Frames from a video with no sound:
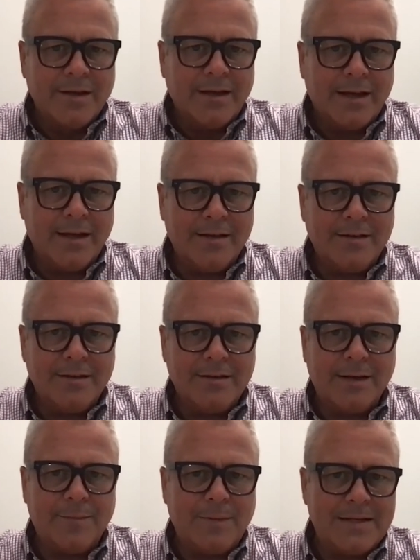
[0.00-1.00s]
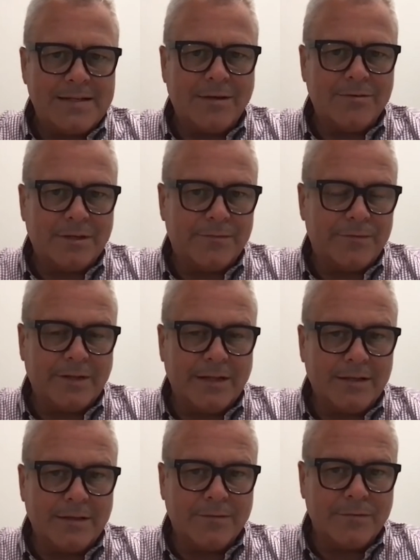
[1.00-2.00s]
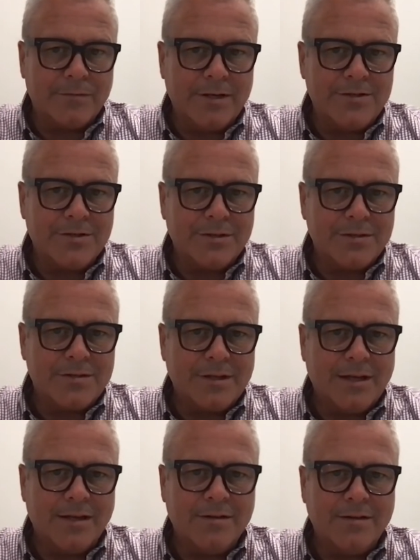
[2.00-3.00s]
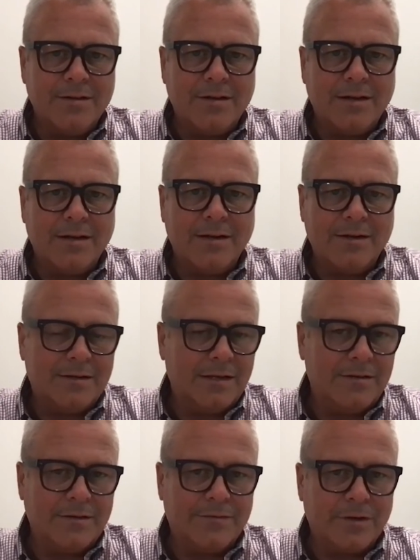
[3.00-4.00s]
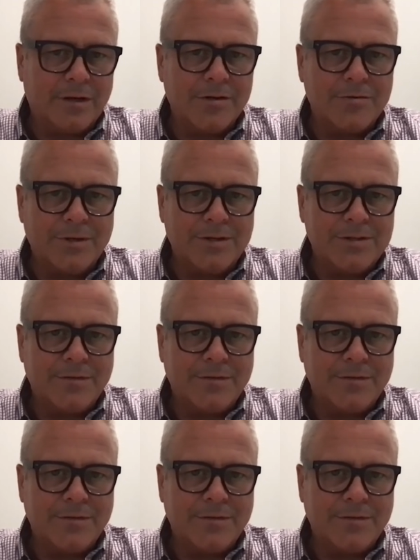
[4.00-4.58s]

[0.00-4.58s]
And that plays out differently in different regions and uh, in different countries.